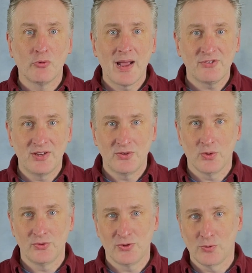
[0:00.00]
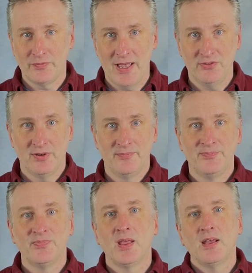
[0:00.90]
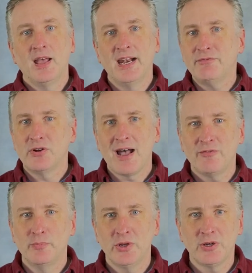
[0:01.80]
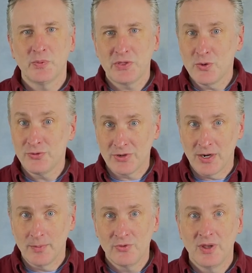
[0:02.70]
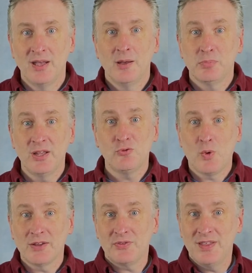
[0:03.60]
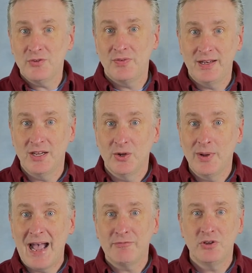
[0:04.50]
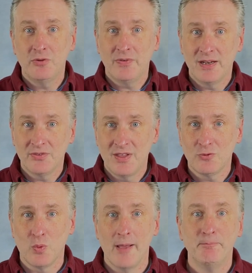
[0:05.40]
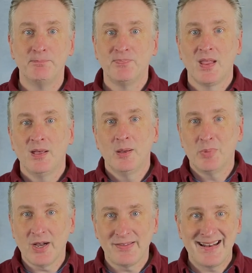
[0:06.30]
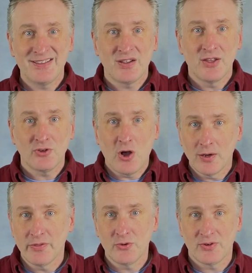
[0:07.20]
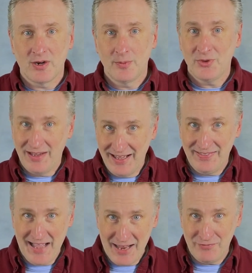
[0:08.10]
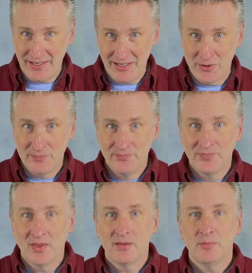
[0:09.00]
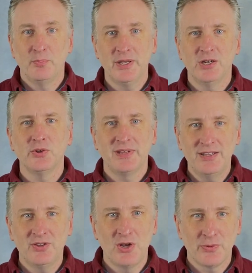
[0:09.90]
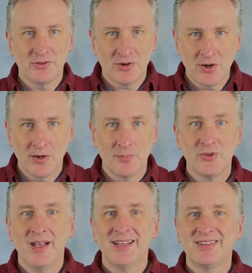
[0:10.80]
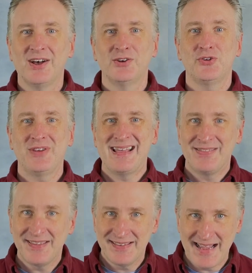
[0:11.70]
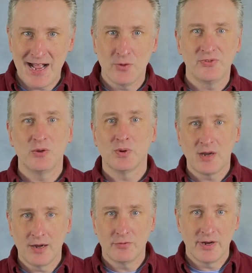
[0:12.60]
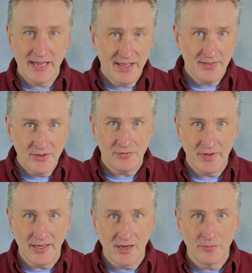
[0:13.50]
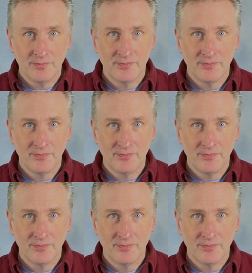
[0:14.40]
resting tone solfege. And if you're not familiar with those terms, please watch this video after you finish this one, because I discuss all of those terms in that video. But you don't need to know the terms to understand the sounds that we're covering in this video.